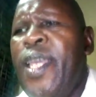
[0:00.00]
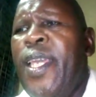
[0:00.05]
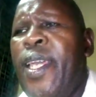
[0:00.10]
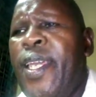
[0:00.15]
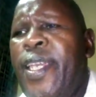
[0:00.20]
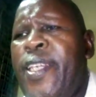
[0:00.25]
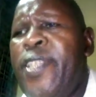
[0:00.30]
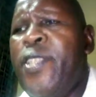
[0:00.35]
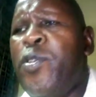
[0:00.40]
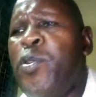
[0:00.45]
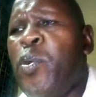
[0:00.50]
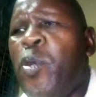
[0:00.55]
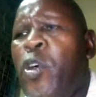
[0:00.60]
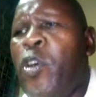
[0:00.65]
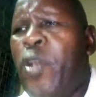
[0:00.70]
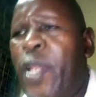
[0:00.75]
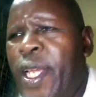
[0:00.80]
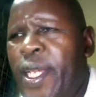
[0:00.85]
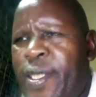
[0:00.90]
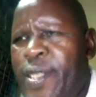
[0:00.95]
is to
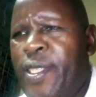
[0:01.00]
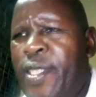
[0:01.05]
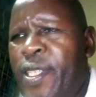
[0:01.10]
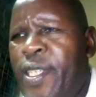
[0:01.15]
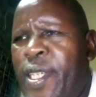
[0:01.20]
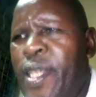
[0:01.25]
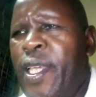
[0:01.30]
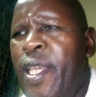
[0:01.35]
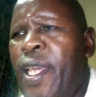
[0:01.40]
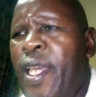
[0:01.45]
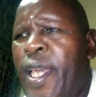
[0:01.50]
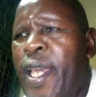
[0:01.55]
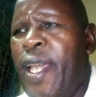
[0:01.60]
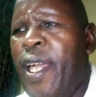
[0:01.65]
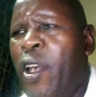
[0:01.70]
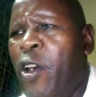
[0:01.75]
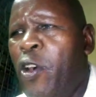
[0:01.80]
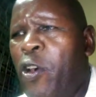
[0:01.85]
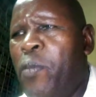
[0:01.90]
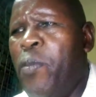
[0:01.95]
correct a
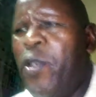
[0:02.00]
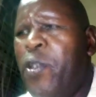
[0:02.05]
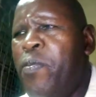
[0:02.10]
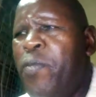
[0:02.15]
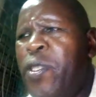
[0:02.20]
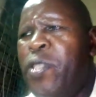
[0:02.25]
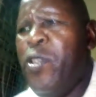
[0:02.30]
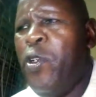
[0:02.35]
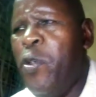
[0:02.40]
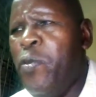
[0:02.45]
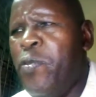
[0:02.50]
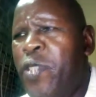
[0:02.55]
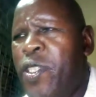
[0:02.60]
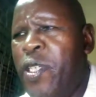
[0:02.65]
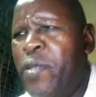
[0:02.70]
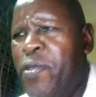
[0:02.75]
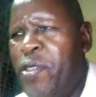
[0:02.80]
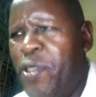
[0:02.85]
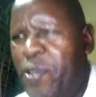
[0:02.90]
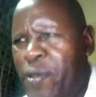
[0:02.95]
common
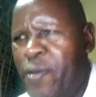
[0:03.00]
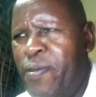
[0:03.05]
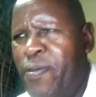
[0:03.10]
misconception